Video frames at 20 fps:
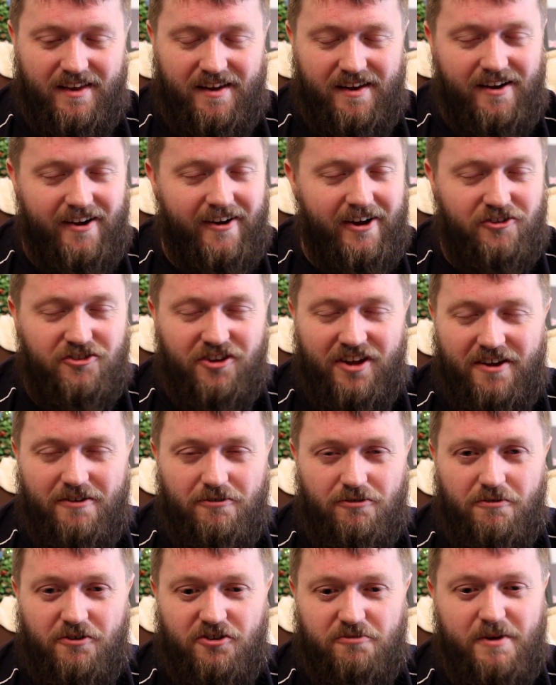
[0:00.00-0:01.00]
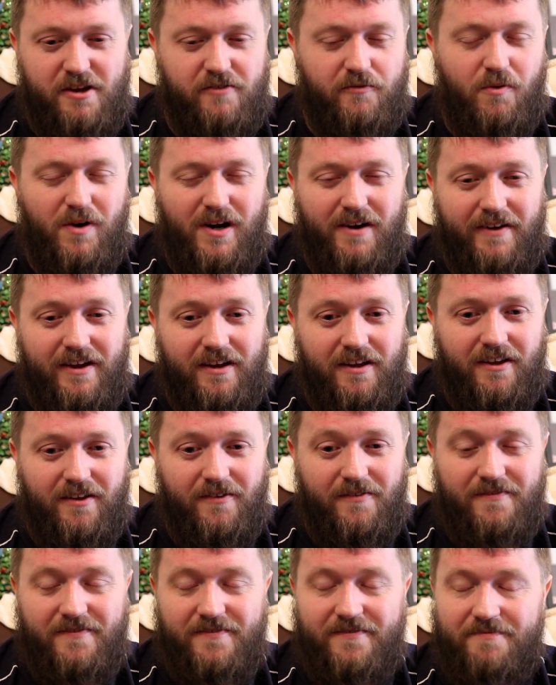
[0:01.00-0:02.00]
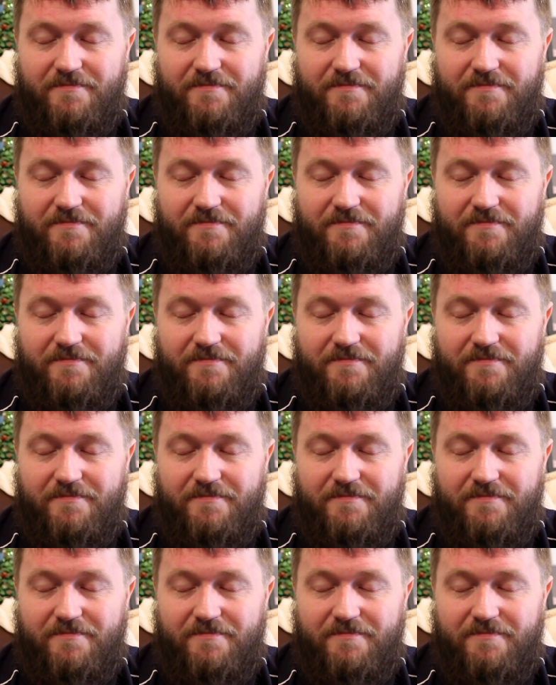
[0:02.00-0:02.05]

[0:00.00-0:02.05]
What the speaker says: you know, it was always a bit of a worry that